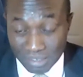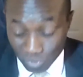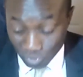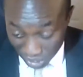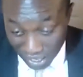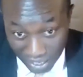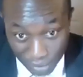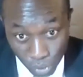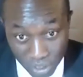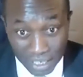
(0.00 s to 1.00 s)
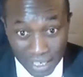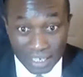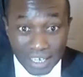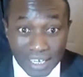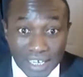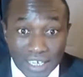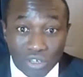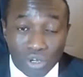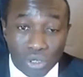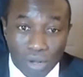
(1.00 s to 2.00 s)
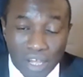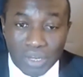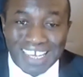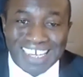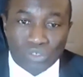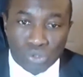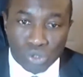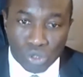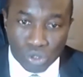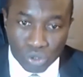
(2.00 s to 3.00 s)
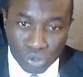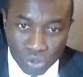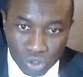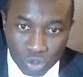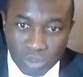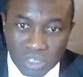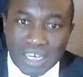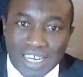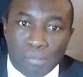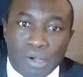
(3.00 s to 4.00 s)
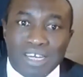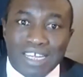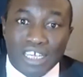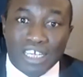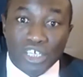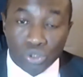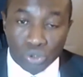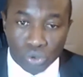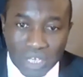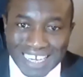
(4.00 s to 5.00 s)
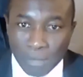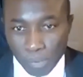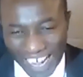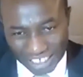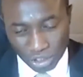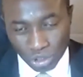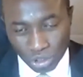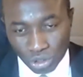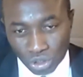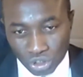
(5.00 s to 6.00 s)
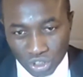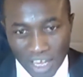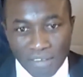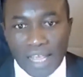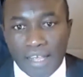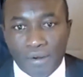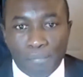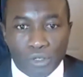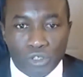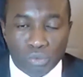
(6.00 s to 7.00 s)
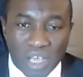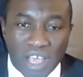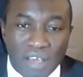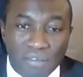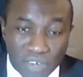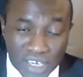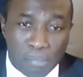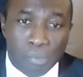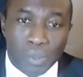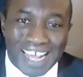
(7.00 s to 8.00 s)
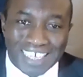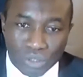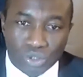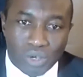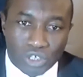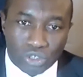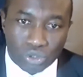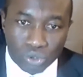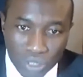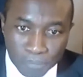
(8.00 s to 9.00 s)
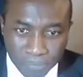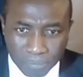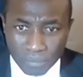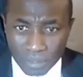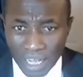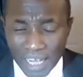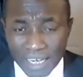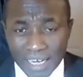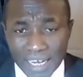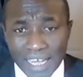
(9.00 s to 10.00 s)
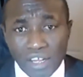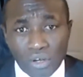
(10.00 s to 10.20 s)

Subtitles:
really important that you come down here and talk to us, especially about issues that people ask us every day, because every day people will ask us questions, and